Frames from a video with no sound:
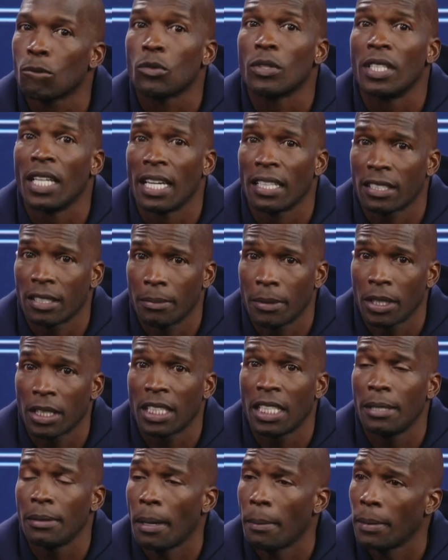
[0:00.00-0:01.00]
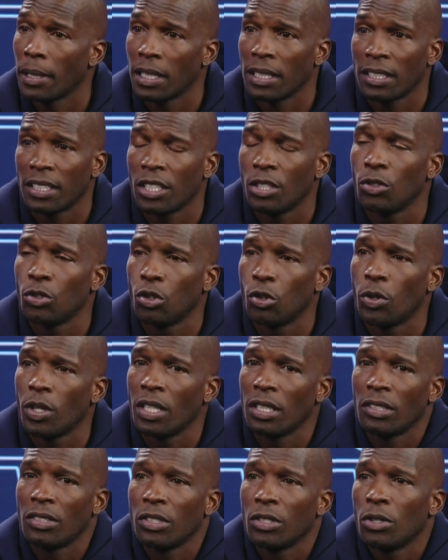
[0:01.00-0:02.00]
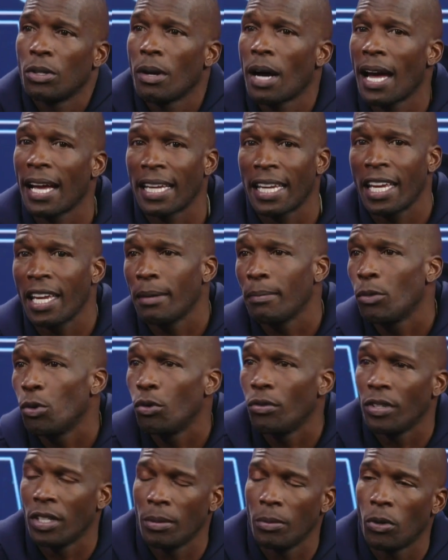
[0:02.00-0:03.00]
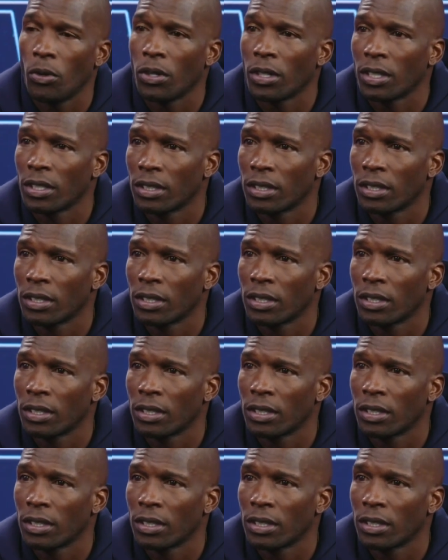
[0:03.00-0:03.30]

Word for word: Yes, I'm gonna continue doing it until I can't move anymore.